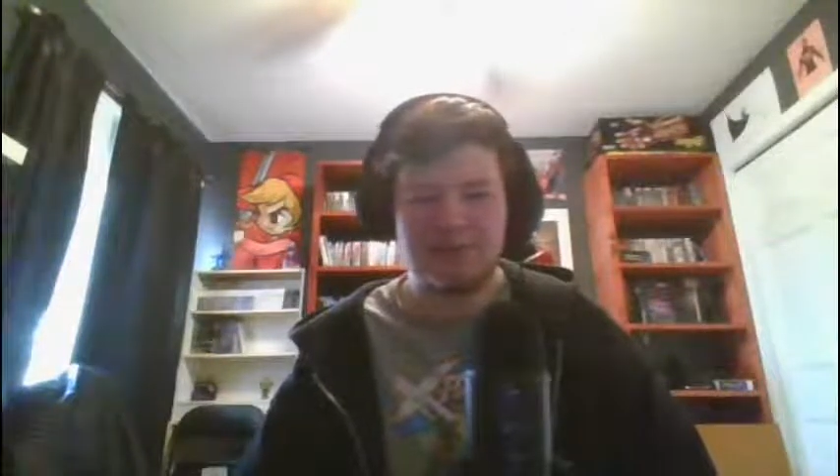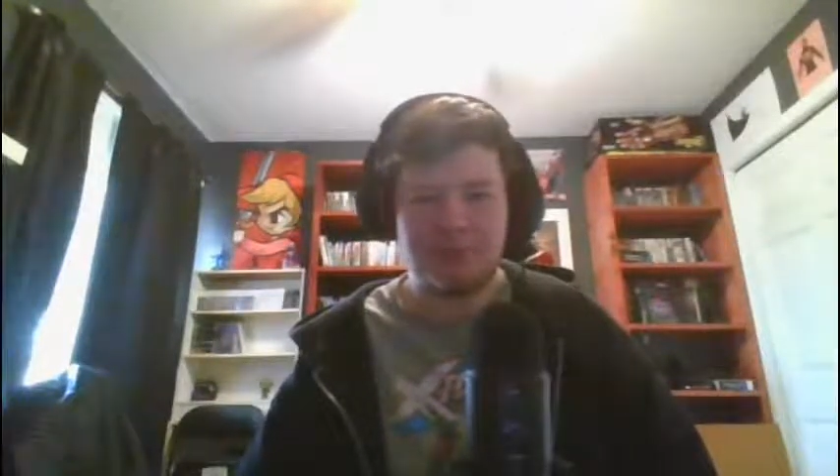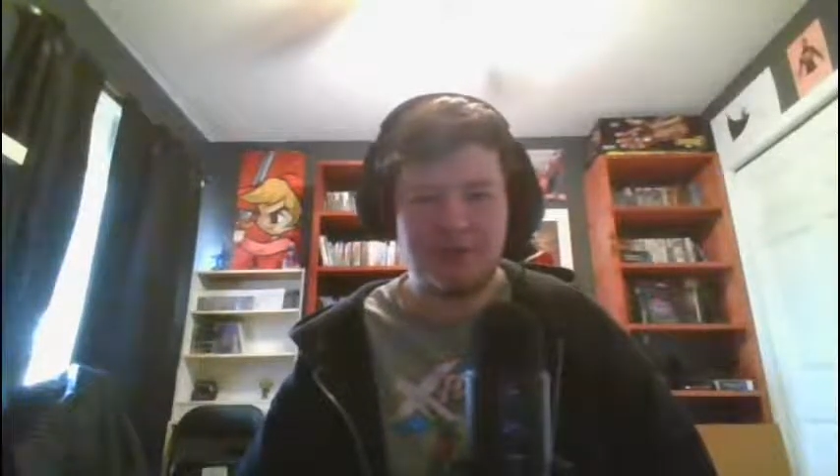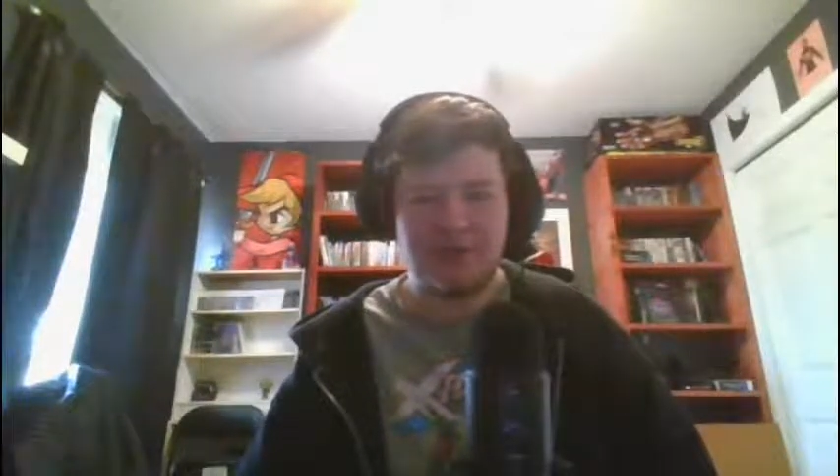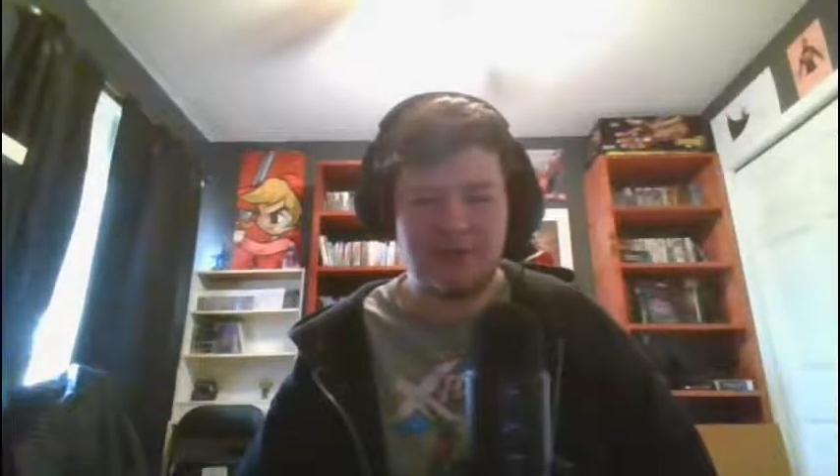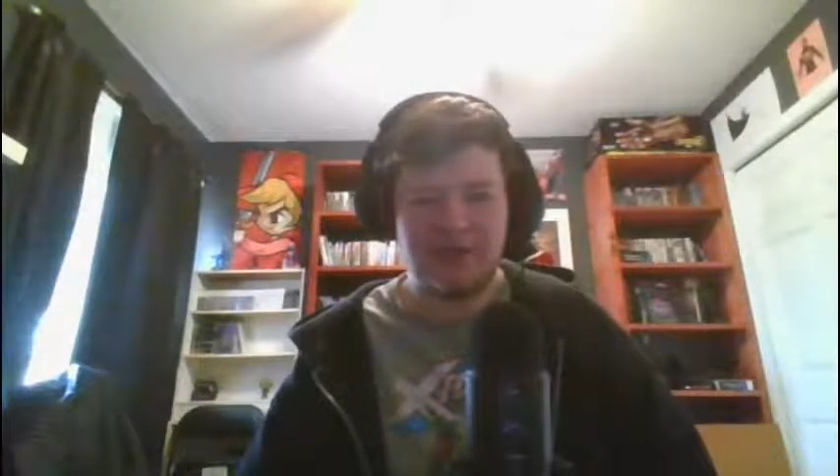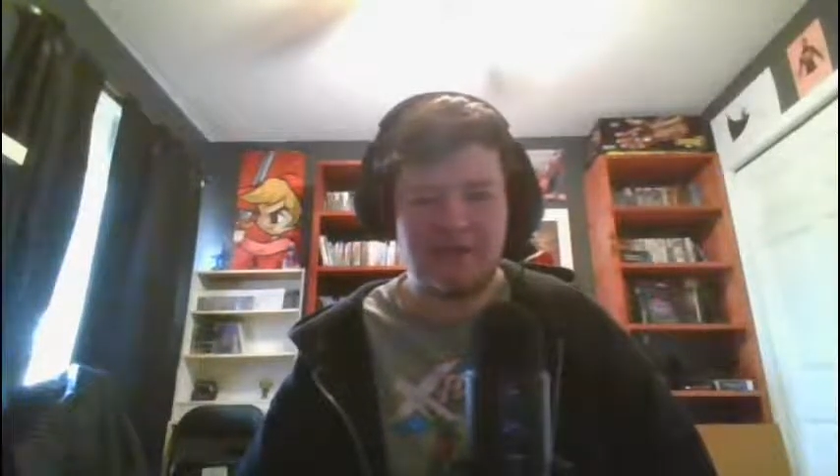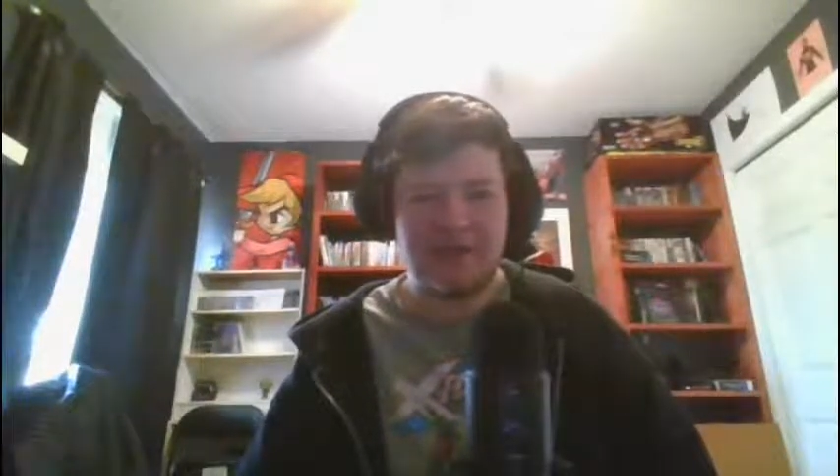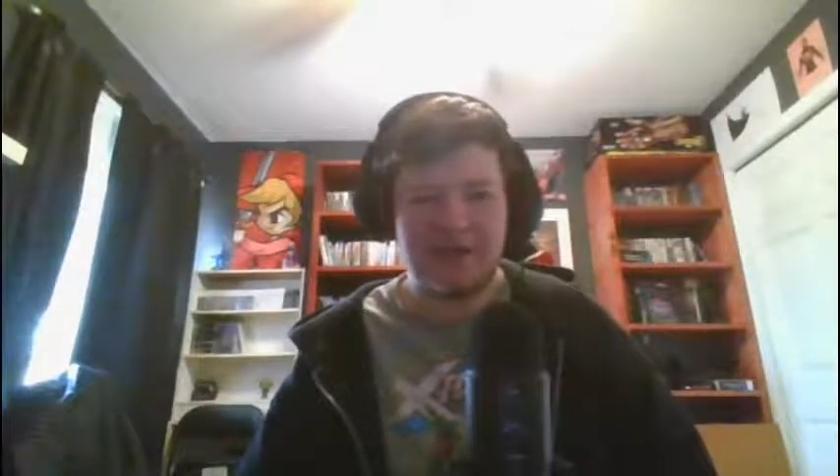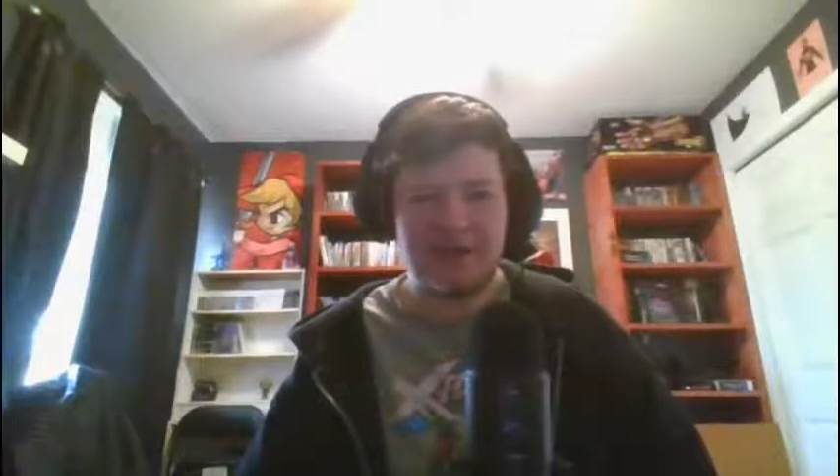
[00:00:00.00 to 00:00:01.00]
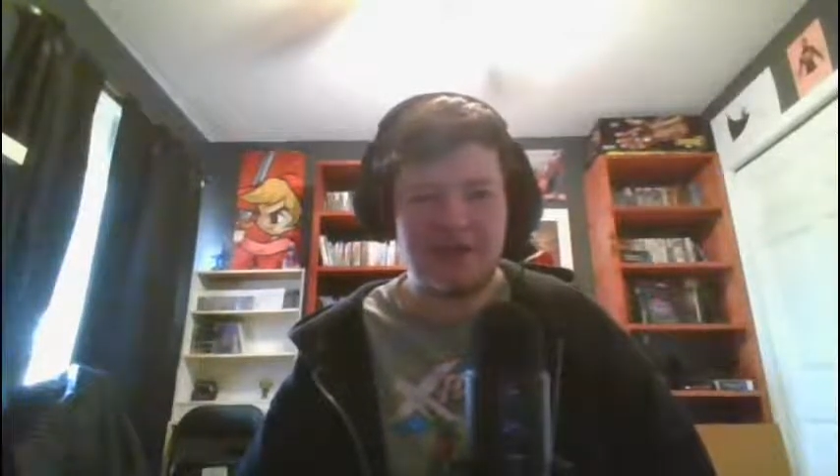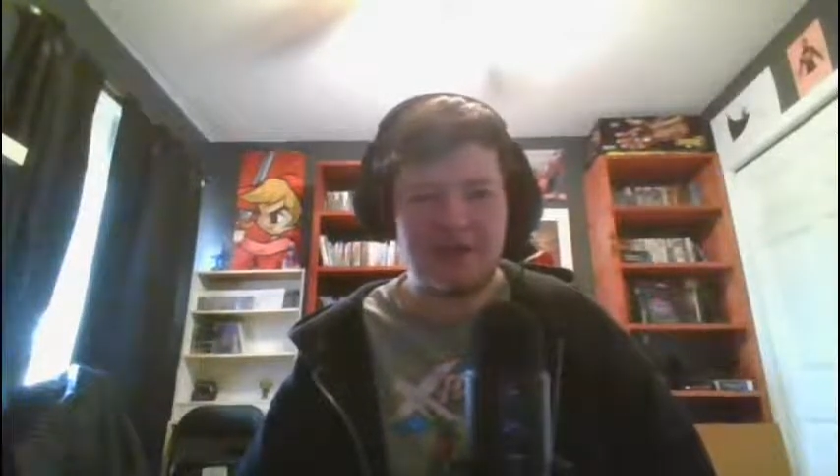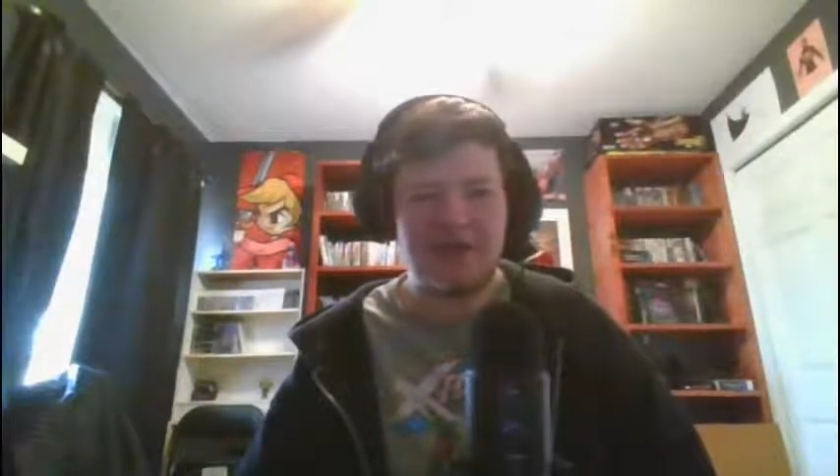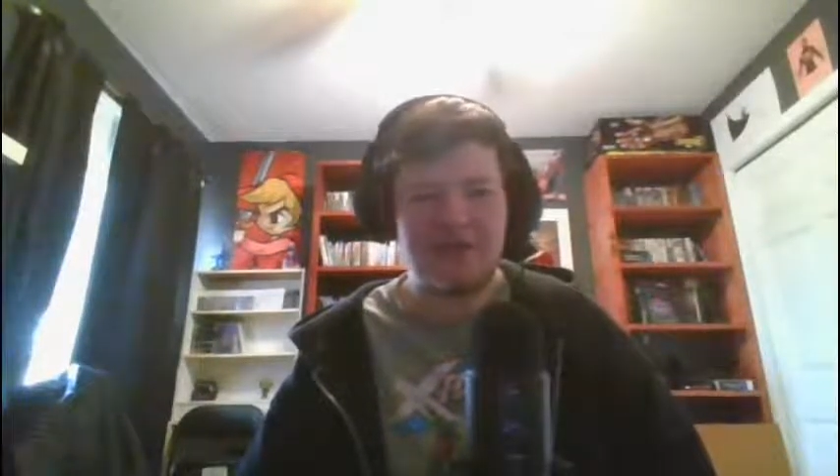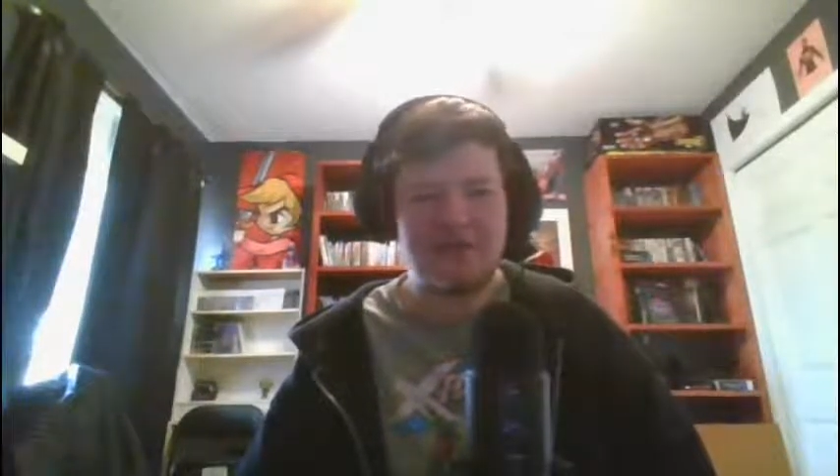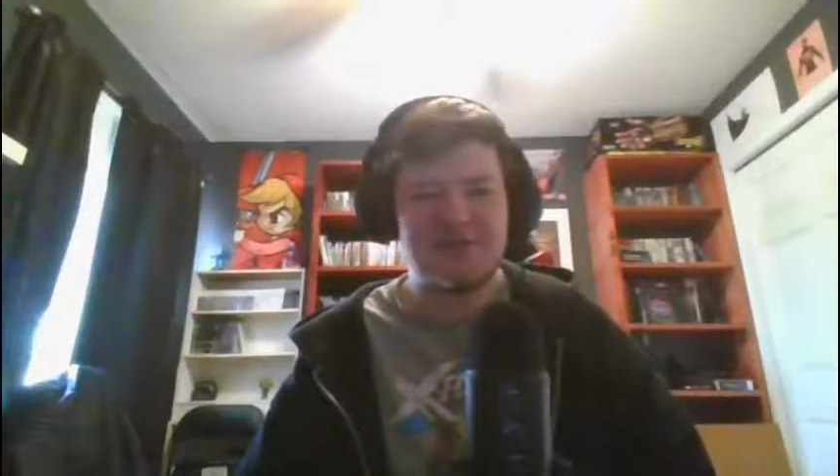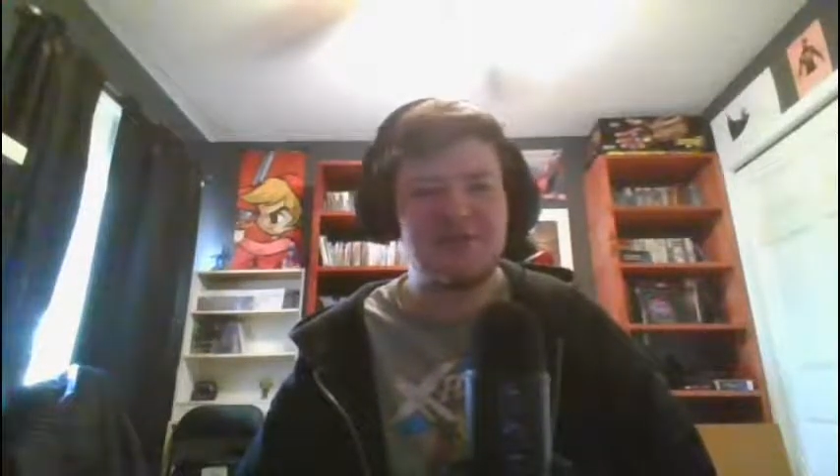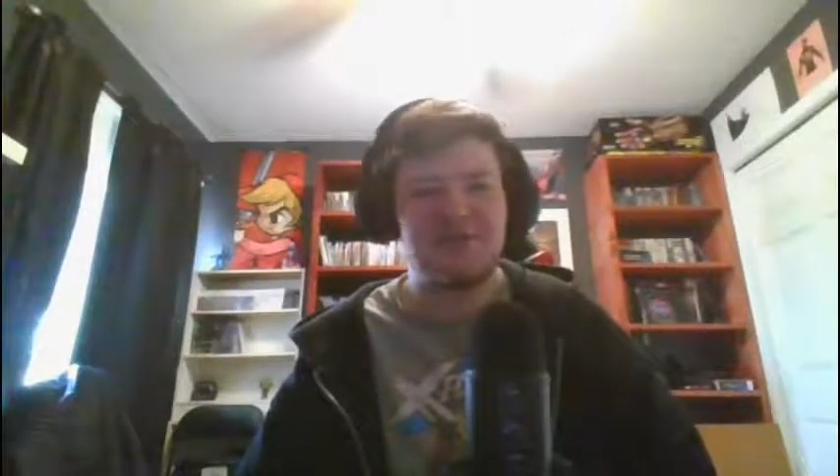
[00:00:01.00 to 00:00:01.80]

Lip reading: person standing in your way is you.